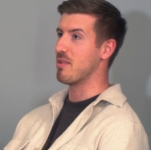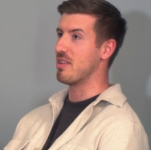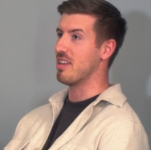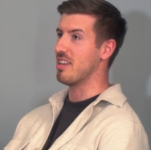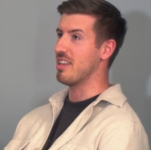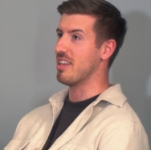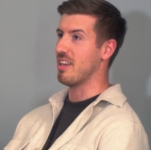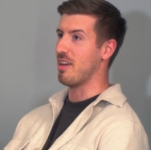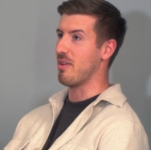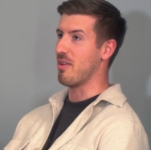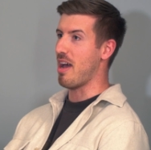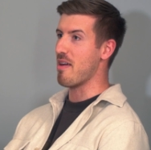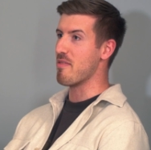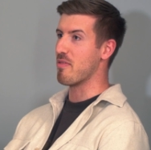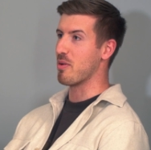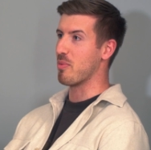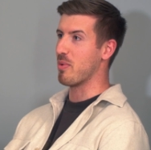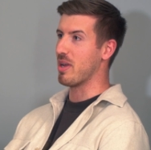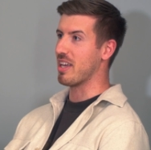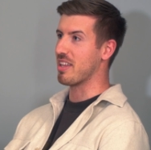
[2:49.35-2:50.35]
and
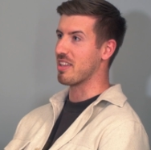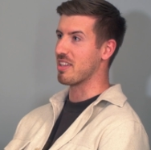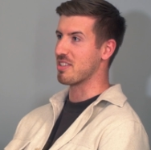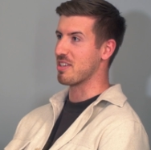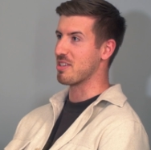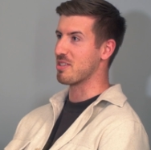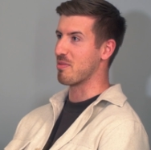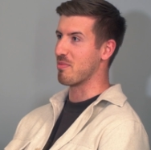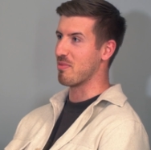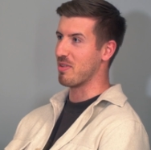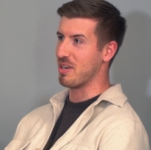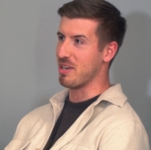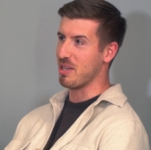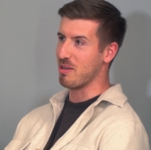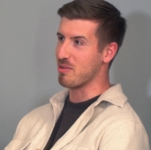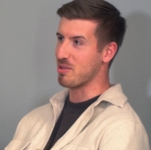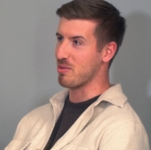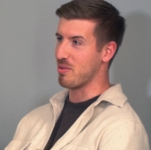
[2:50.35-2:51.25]
every week there's just something new